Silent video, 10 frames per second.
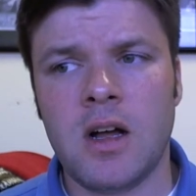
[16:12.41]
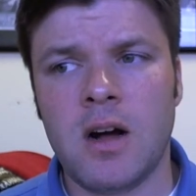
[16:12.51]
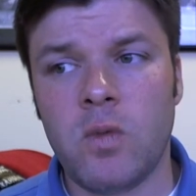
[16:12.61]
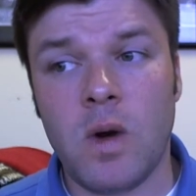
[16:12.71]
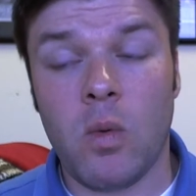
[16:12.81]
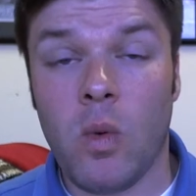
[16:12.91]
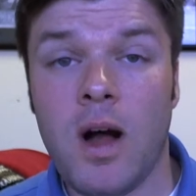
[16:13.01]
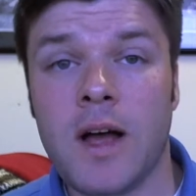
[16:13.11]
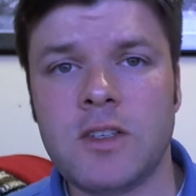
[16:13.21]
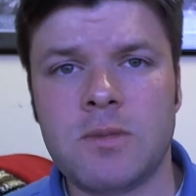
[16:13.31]
of what
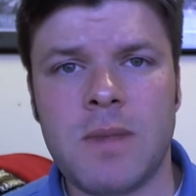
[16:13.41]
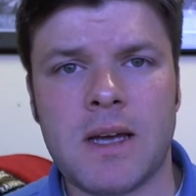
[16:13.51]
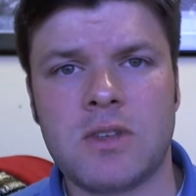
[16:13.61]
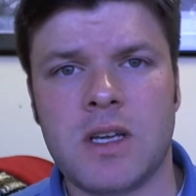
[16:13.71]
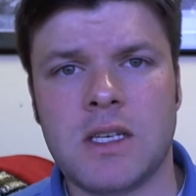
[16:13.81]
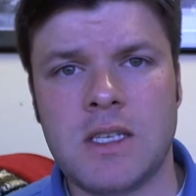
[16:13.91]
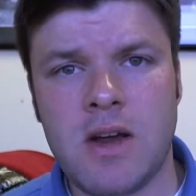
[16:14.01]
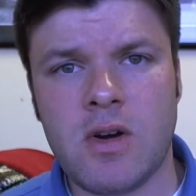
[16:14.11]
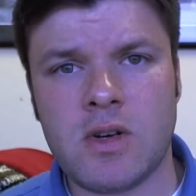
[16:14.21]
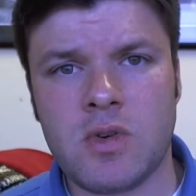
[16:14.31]
was Mexican
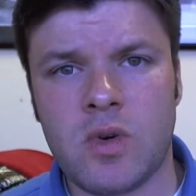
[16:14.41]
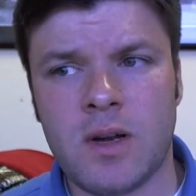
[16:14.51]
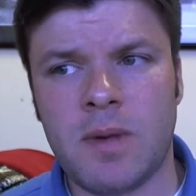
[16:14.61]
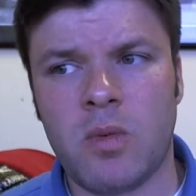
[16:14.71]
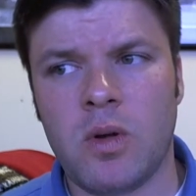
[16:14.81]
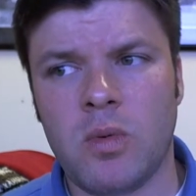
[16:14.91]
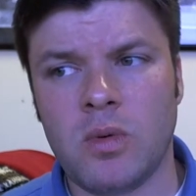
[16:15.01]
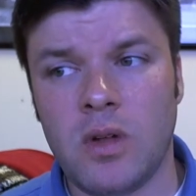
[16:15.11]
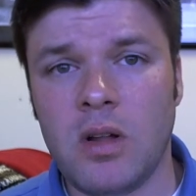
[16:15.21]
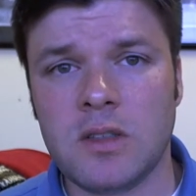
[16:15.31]
territory, but what
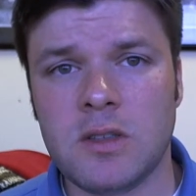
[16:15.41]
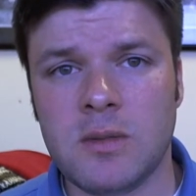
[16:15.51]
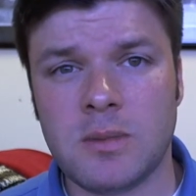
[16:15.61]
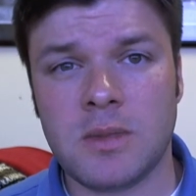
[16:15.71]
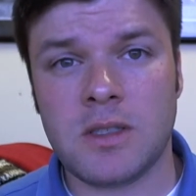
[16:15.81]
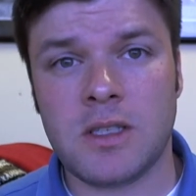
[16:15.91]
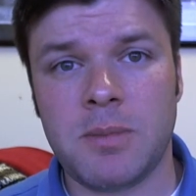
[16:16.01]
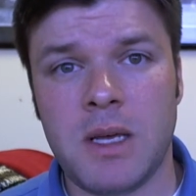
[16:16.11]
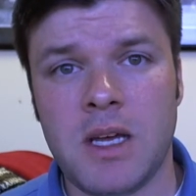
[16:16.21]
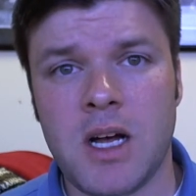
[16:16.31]
will ultimately
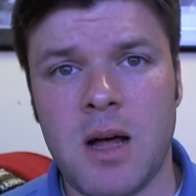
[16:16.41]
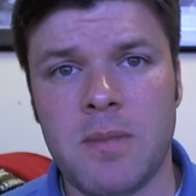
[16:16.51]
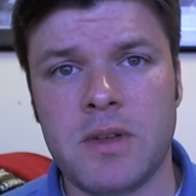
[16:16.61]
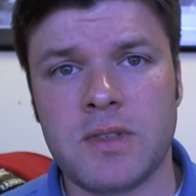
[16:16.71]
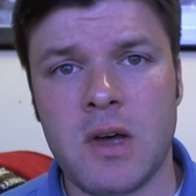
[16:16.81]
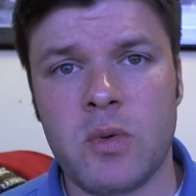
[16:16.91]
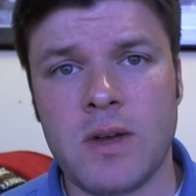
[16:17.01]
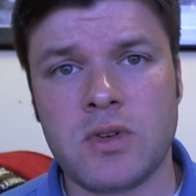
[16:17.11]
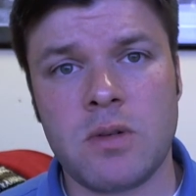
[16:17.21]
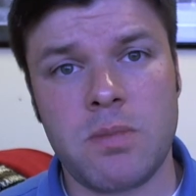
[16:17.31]
become the
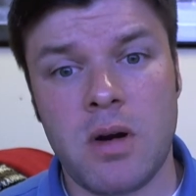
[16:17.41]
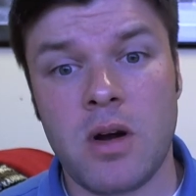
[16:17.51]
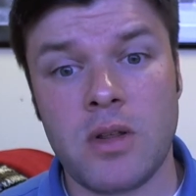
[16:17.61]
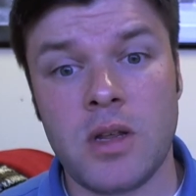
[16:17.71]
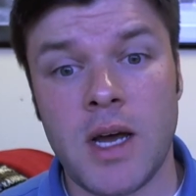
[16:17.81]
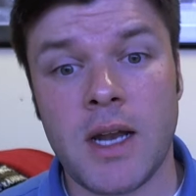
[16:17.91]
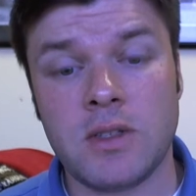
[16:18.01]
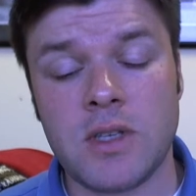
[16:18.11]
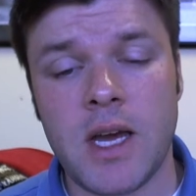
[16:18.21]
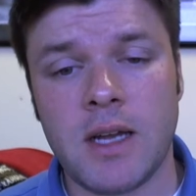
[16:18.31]
southwestern part of the
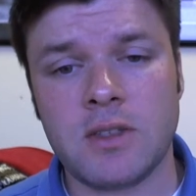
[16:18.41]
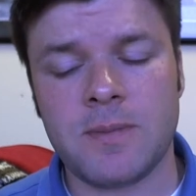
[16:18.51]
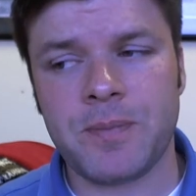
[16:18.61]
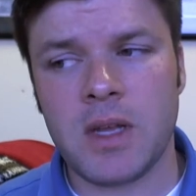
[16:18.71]
United States.